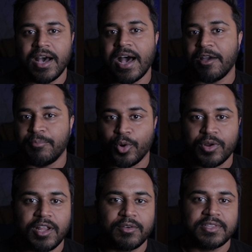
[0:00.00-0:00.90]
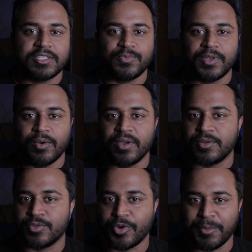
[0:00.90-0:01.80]
I have broken down this video
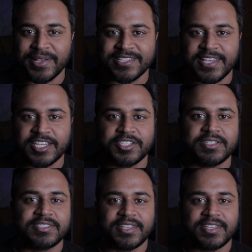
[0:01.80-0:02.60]
into 3 main sections.